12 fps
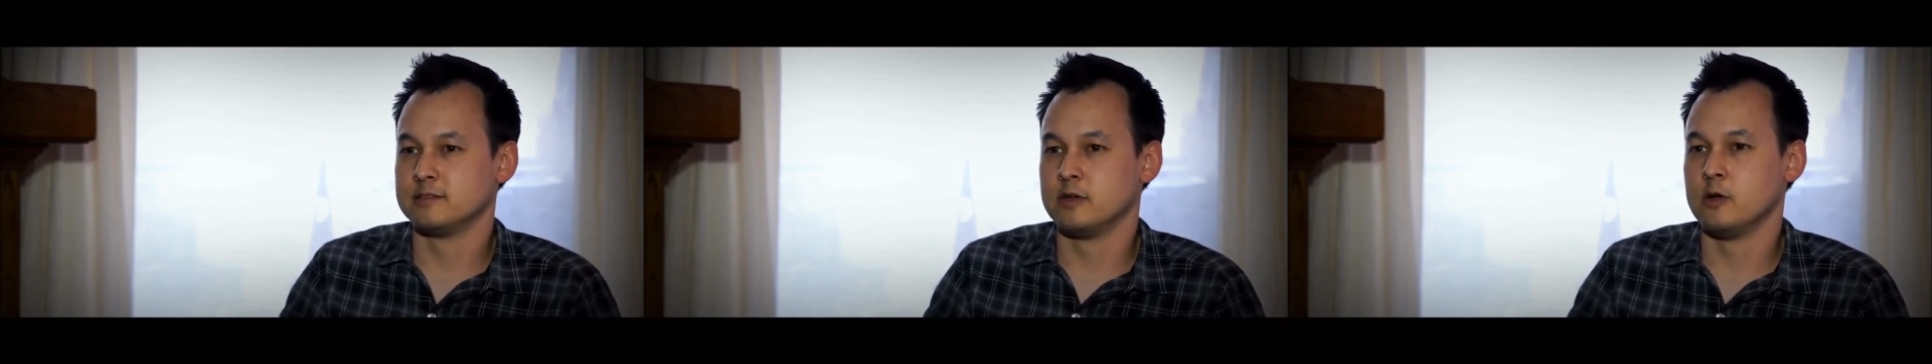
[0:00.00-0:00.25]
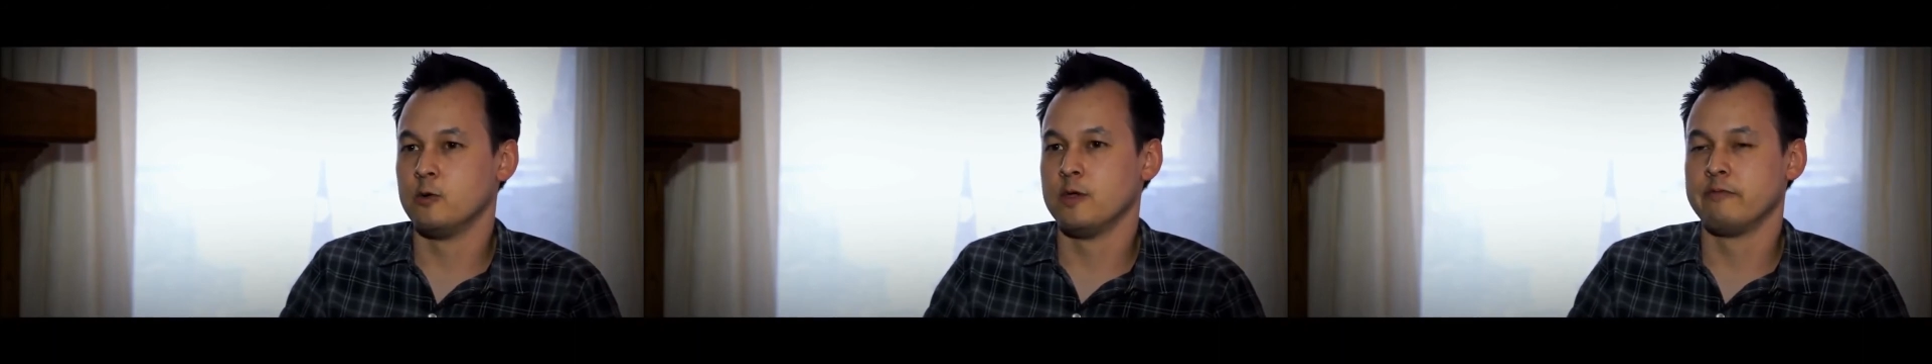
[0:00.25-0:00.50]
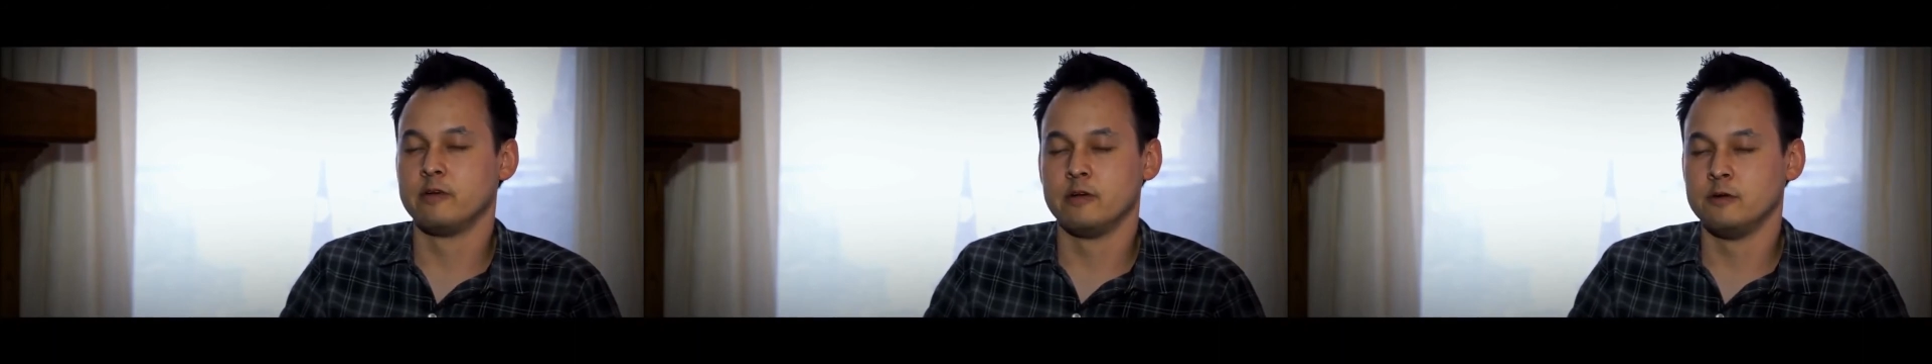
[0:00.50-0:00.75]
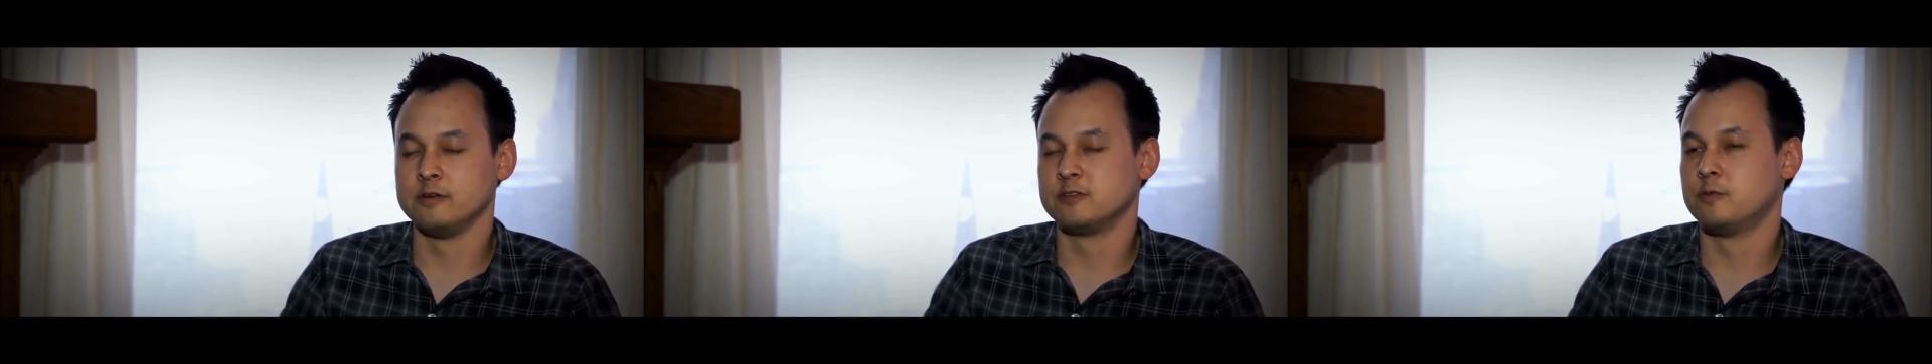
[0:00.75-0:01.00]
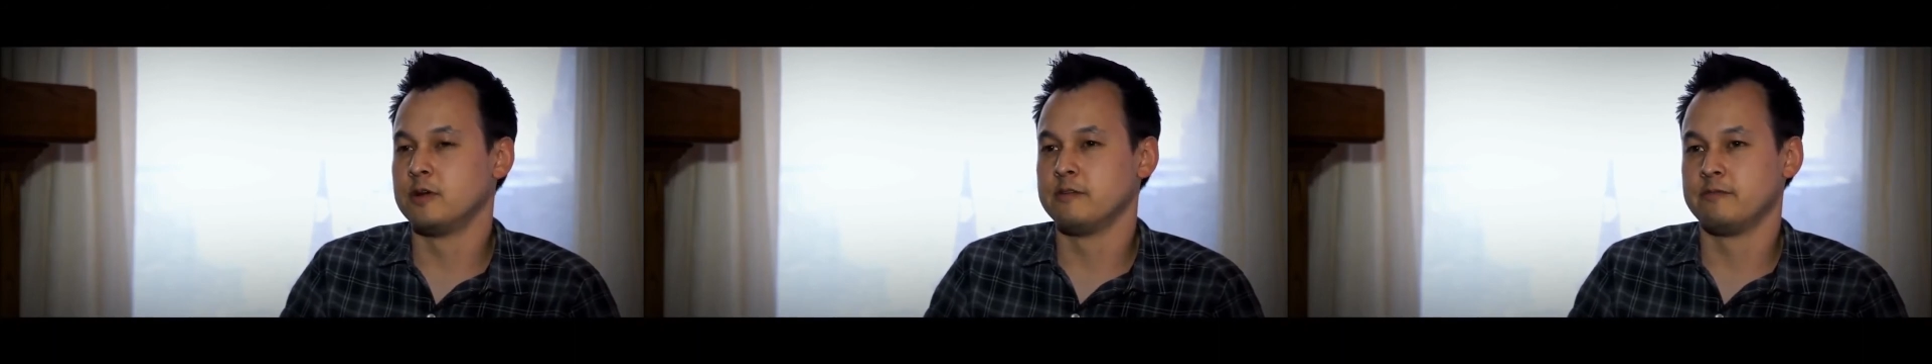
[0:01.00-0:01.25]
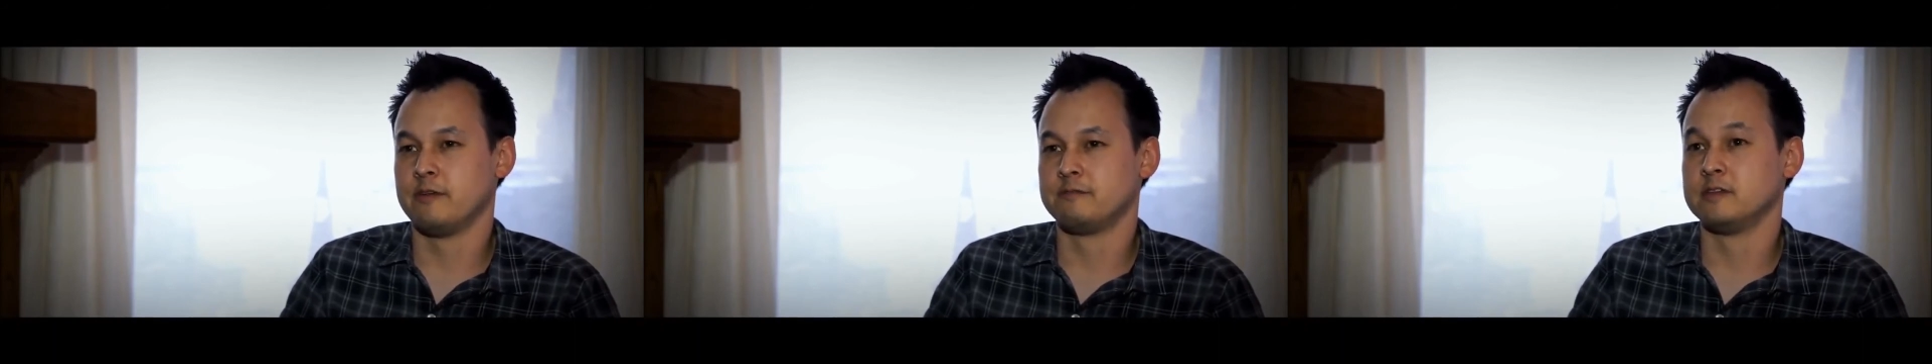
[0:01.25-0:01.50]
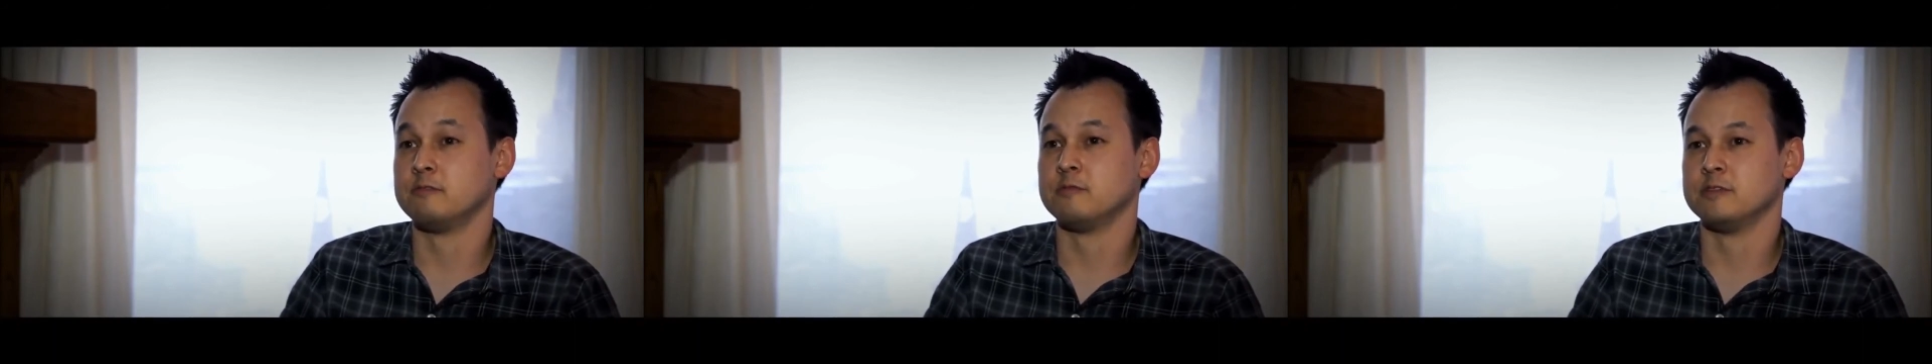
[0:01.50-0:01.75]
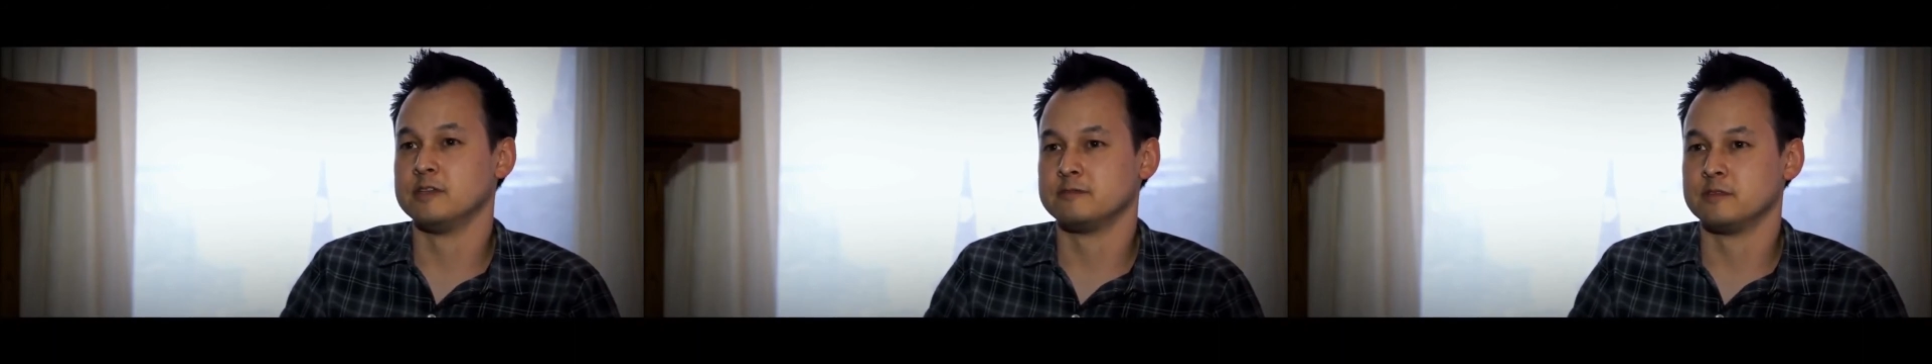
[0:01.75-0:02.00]
So we have an early 2015
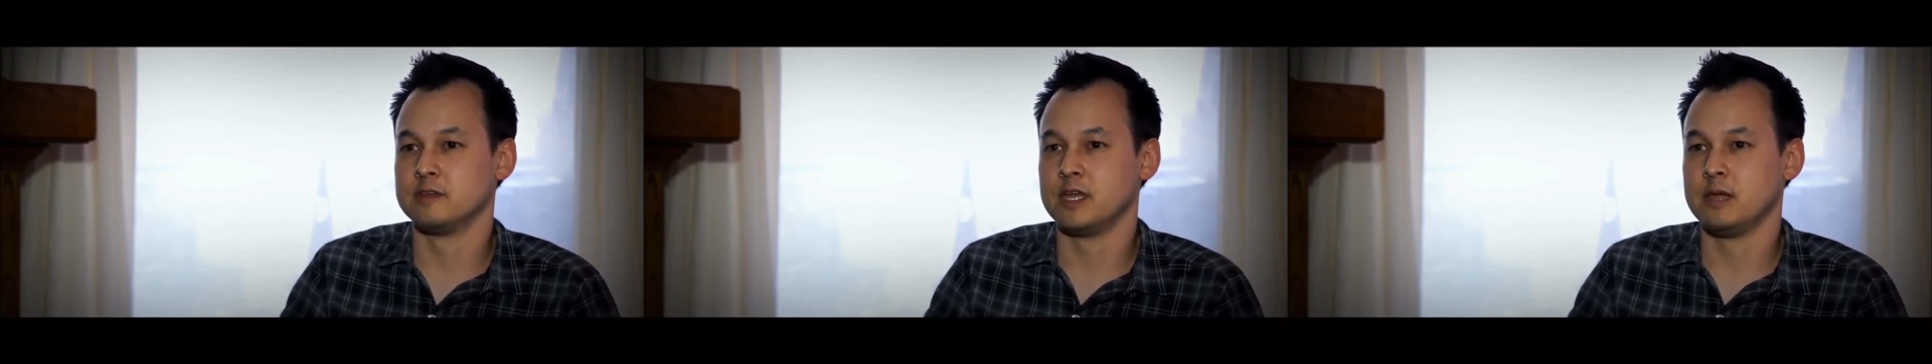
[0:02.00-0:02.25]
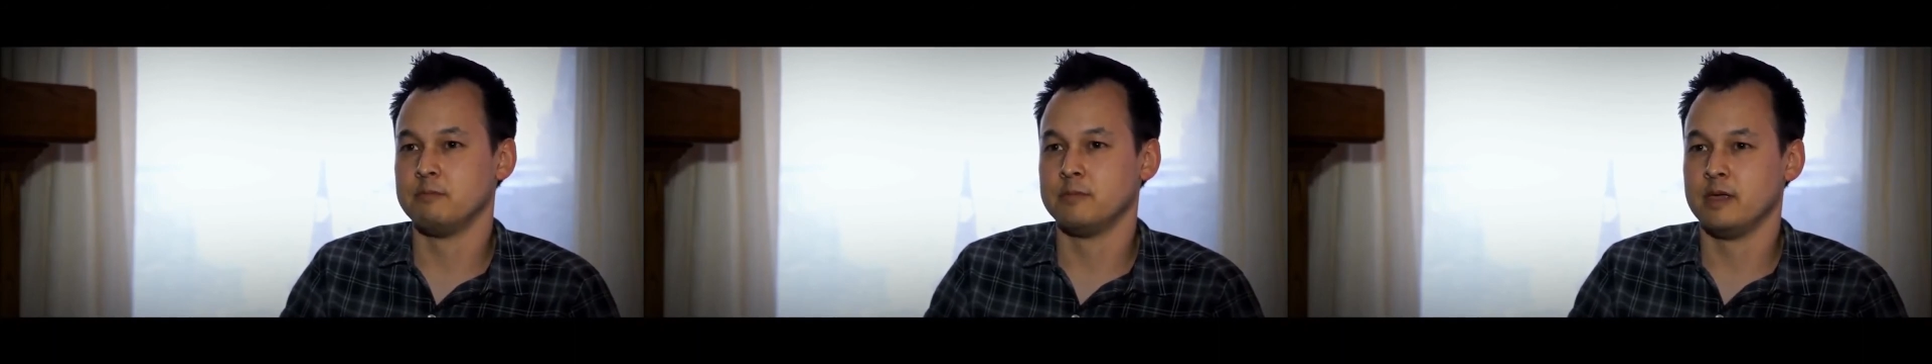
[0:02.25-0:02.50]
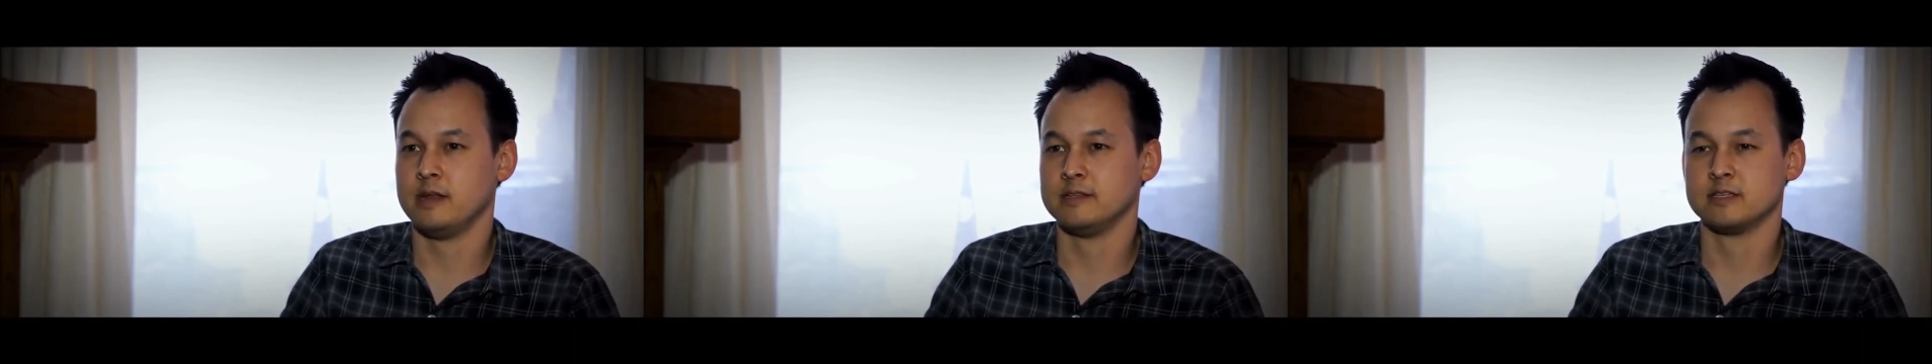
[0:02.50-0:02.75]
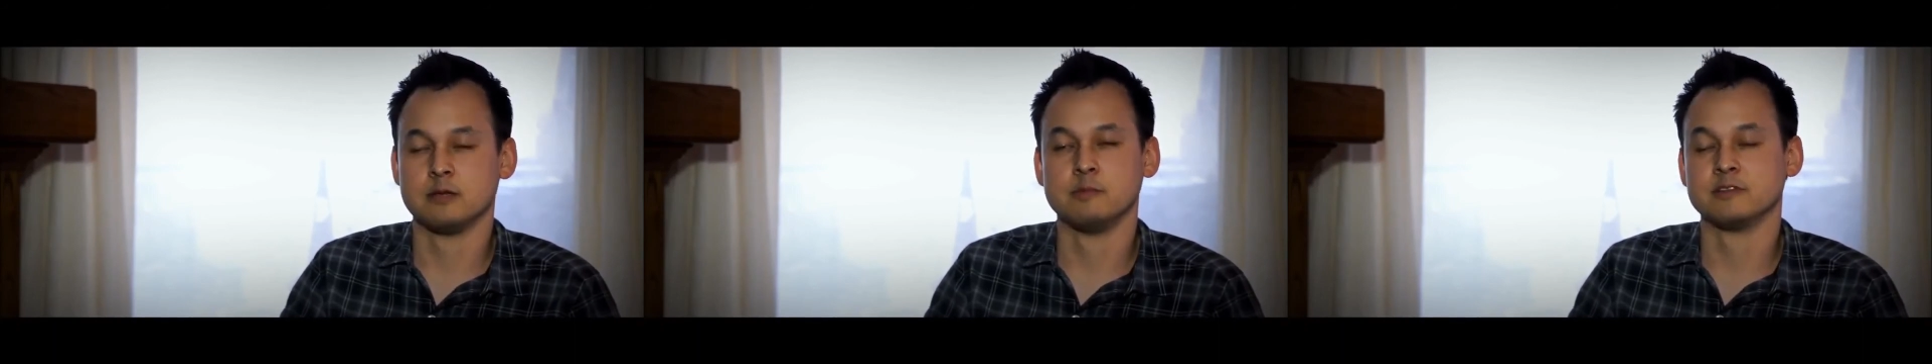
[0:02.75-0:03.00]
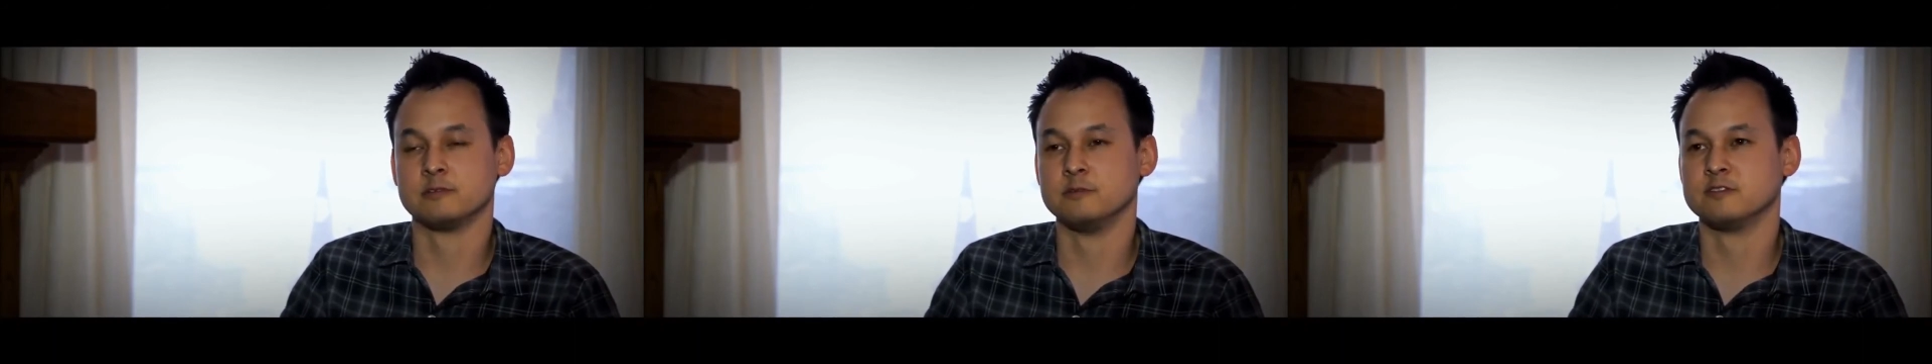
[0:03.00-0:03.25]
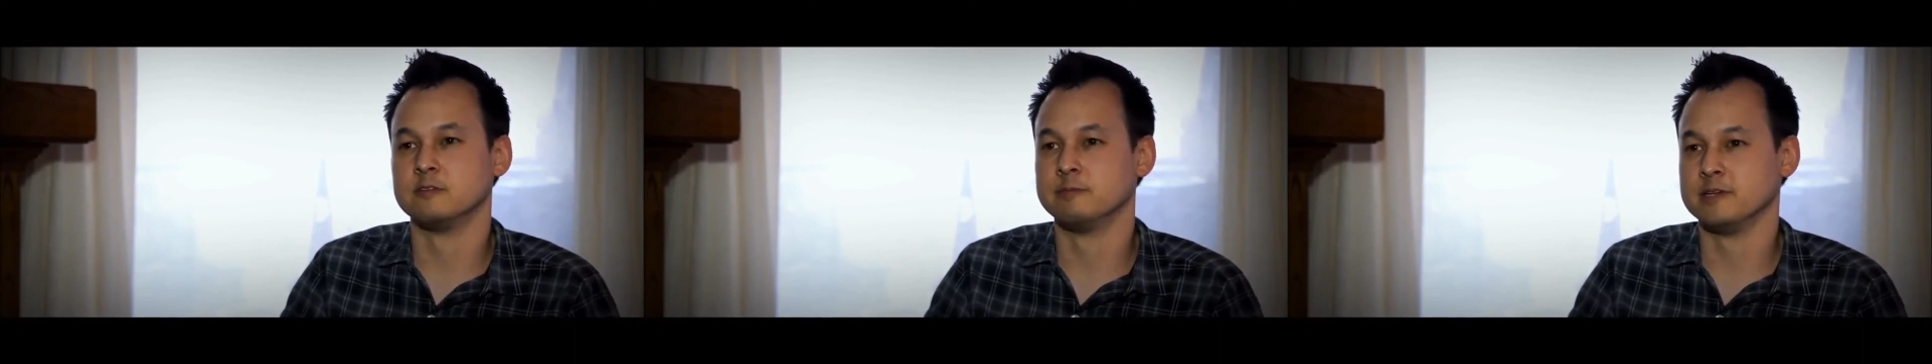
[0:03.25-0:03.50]
release for the game, and it's going to be exclusive to